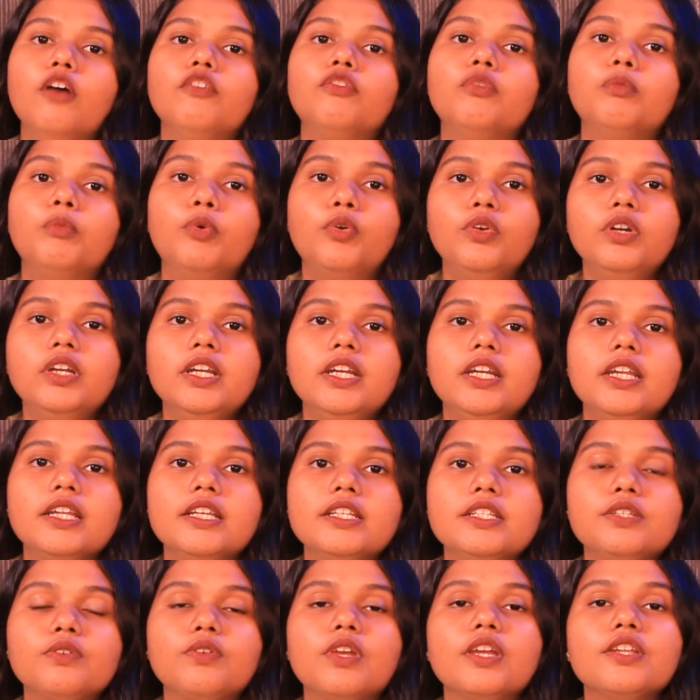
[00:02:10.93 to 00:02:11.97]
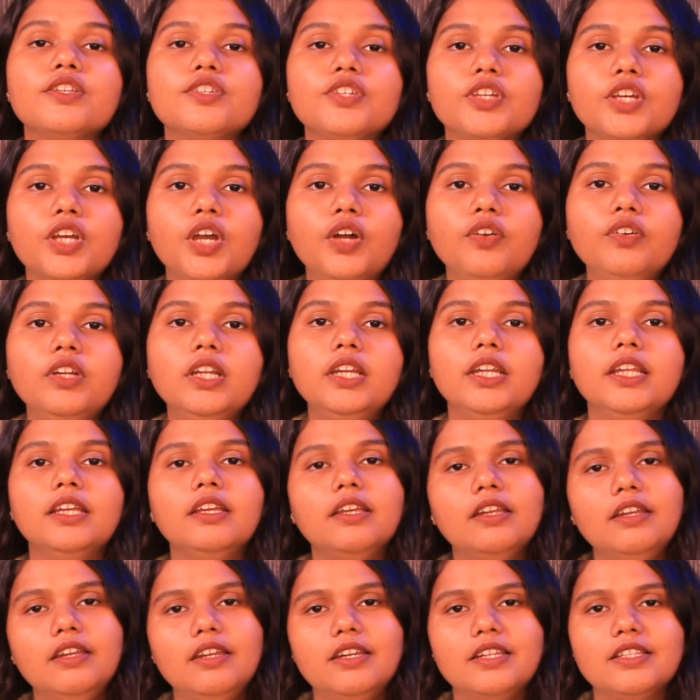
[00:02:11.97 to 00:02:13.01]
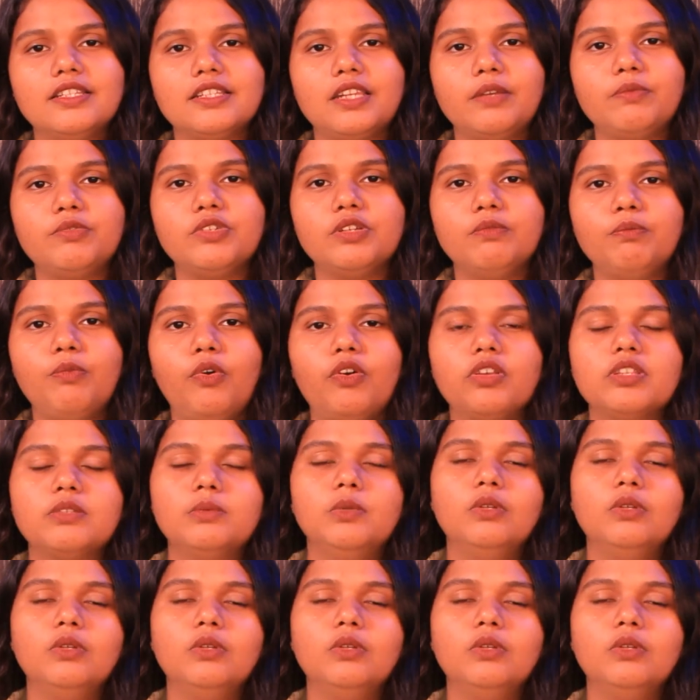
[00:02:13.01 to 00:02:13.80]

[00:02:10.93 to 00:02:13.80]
For more details, you can check out the link in the description box